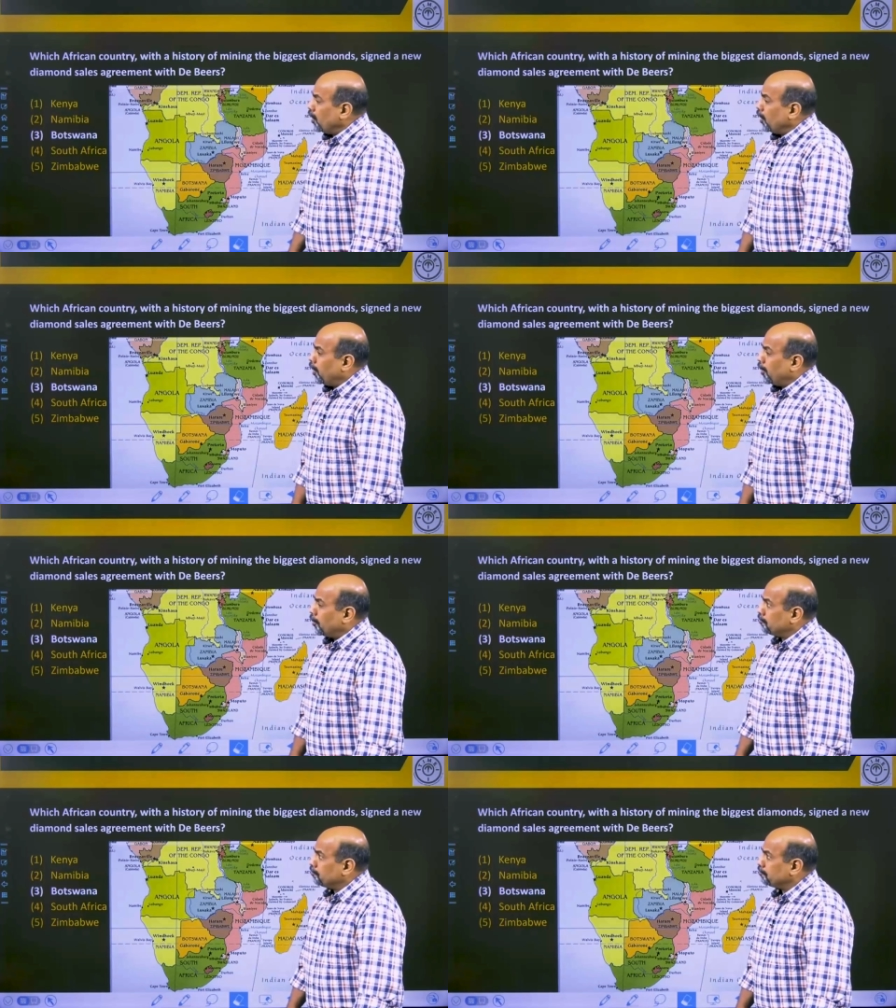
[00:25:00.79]

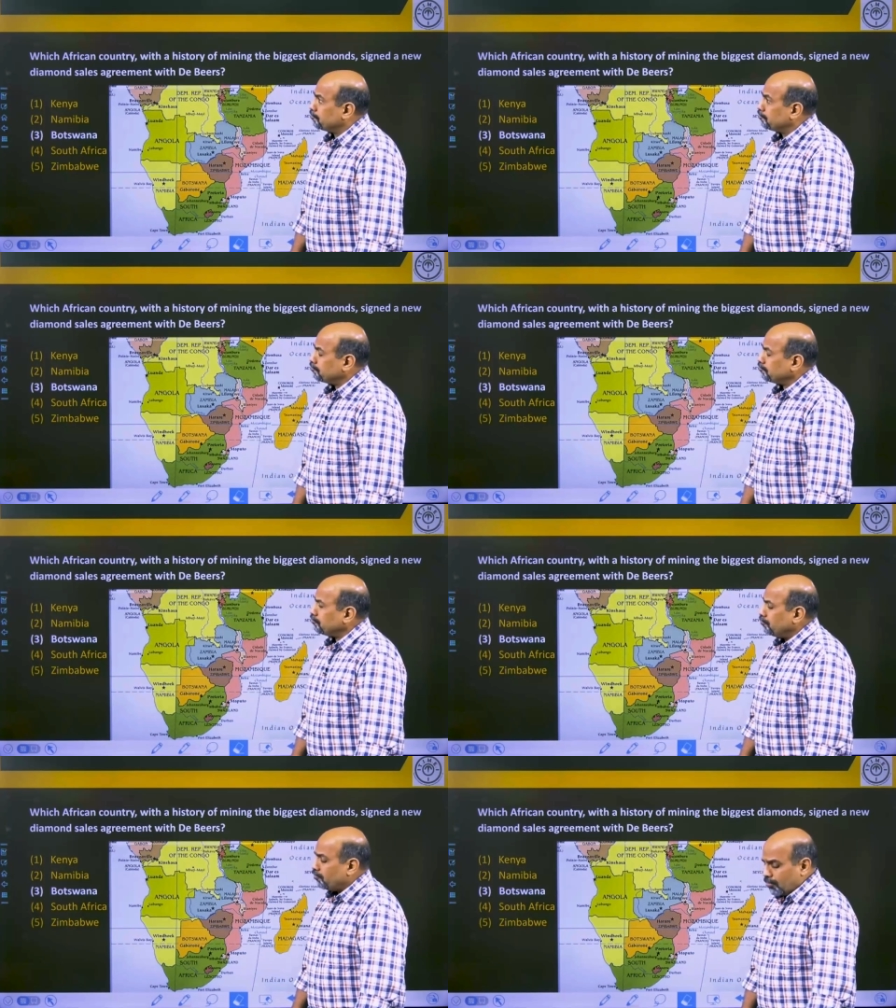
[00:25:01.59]
I
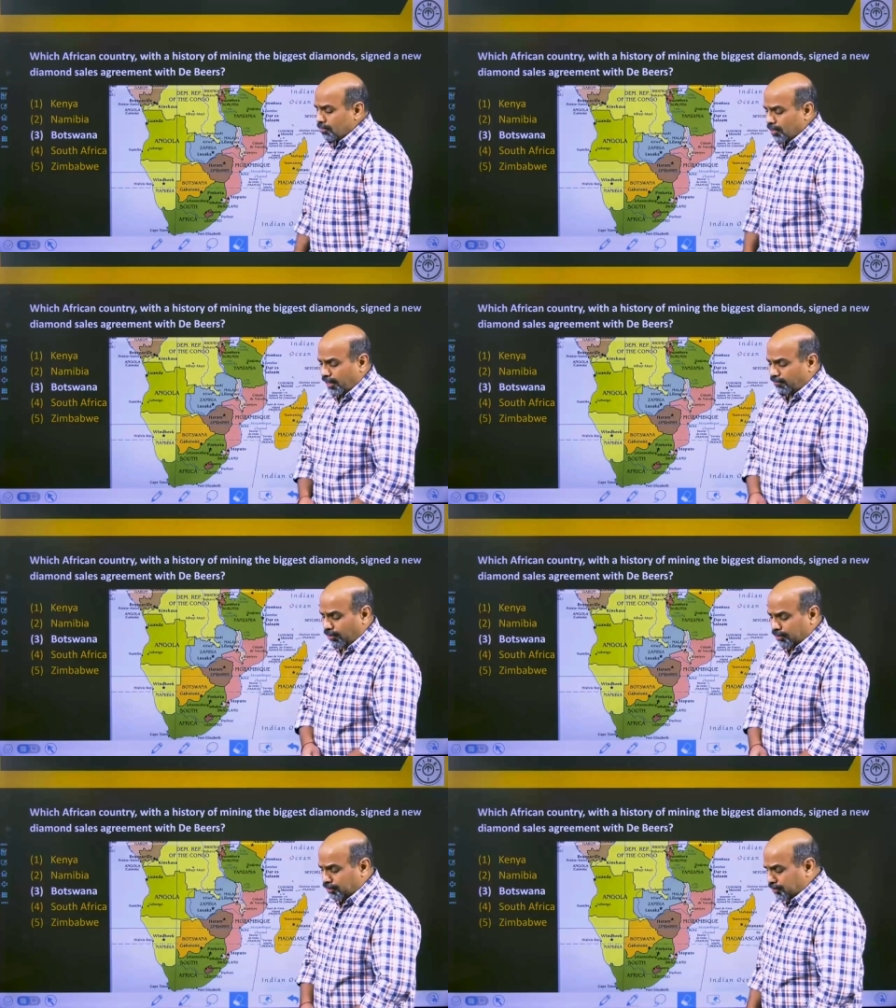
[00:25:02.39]
want